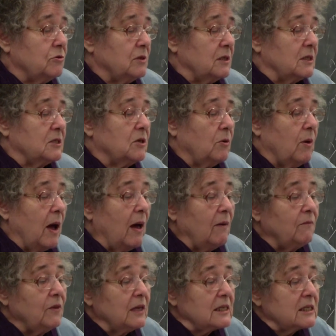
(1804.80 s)
truth is so
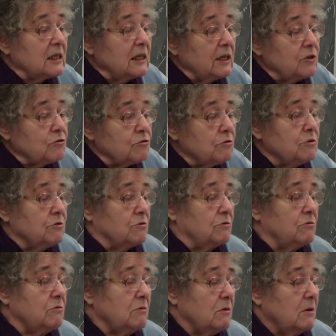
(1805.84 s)
obviously
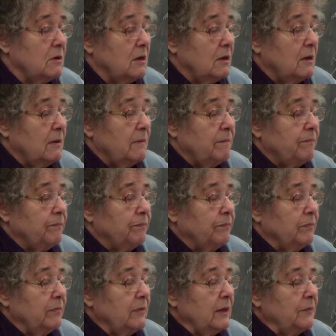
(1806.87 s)
true
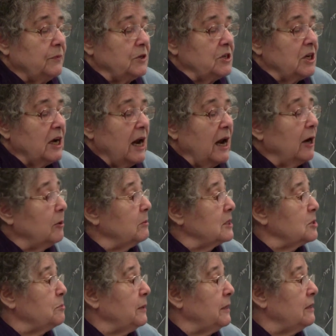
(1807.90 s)
that the denier
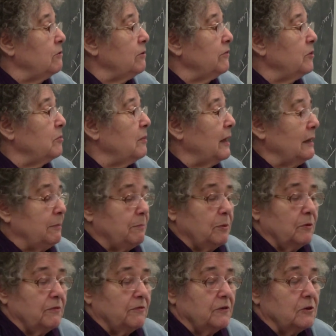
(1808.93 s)
must be driven by
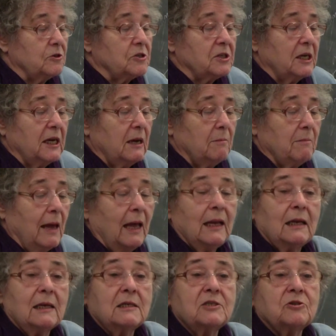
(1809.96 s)
perversity,
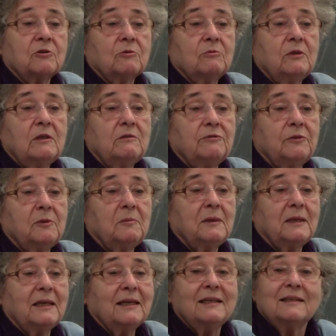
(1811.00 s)
malice, or willful
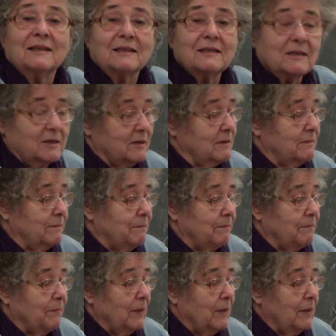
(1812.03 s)
blindness.